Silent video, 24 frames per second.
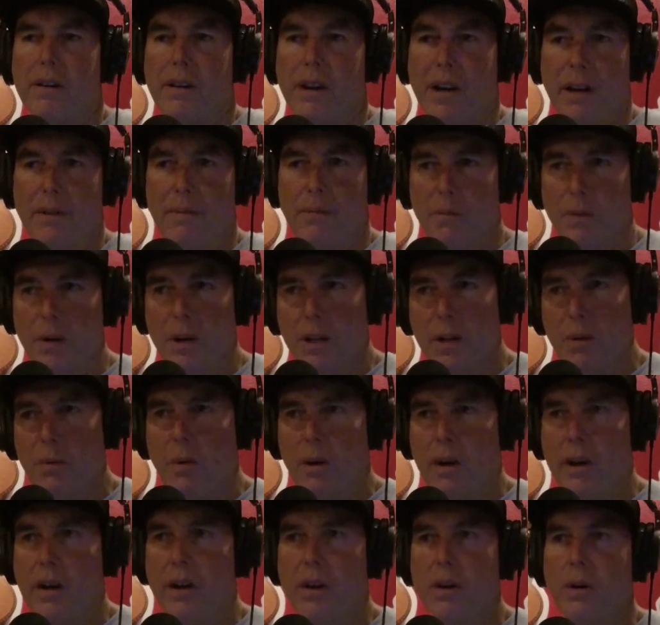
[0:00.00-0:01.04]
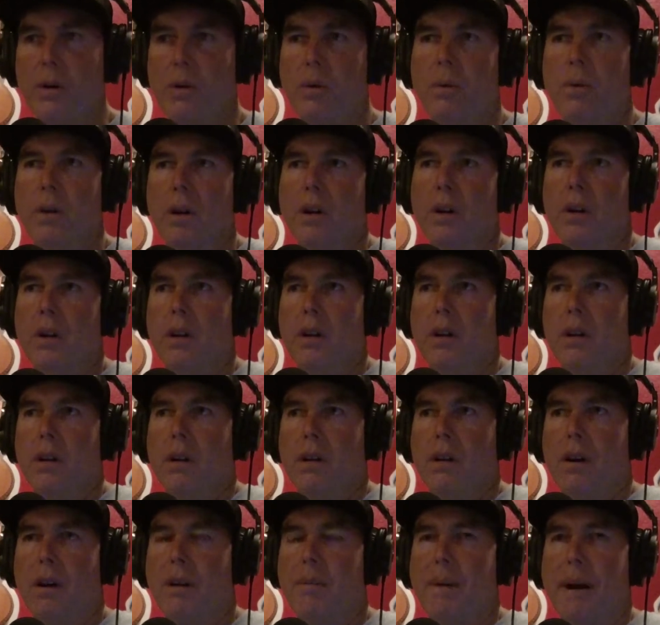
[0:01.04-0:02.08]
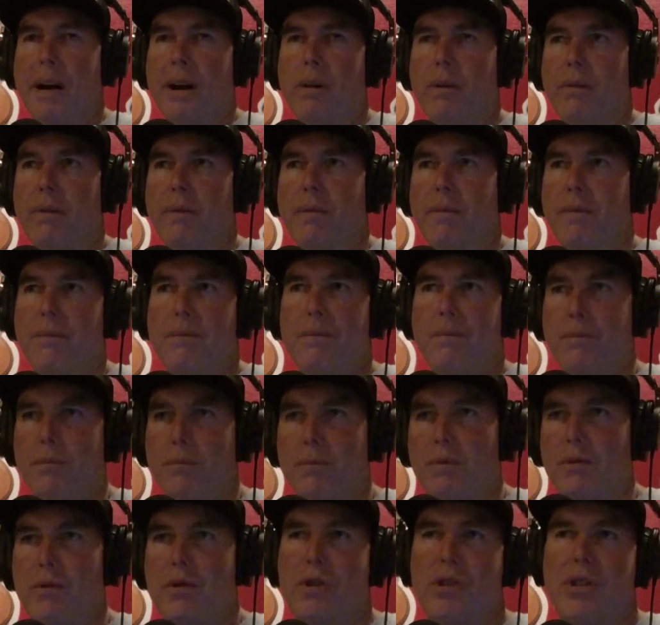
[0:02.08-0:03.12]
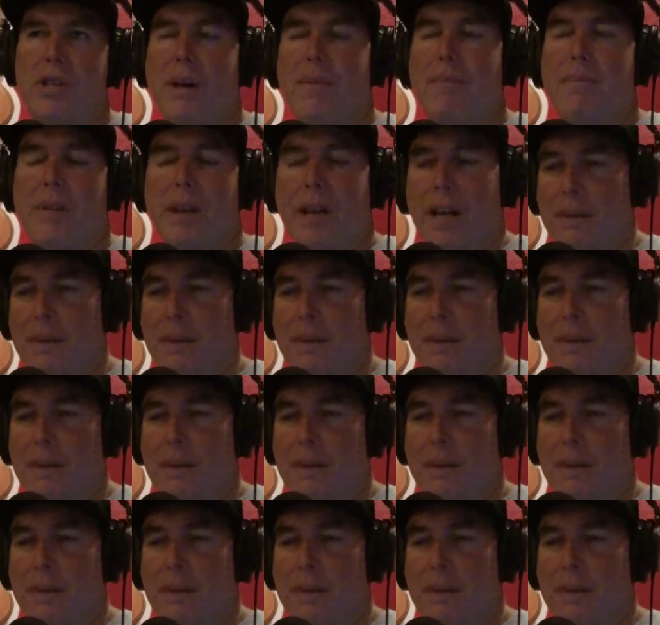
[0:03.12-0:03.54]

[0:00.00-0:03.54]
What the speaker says: and I really want to know about something.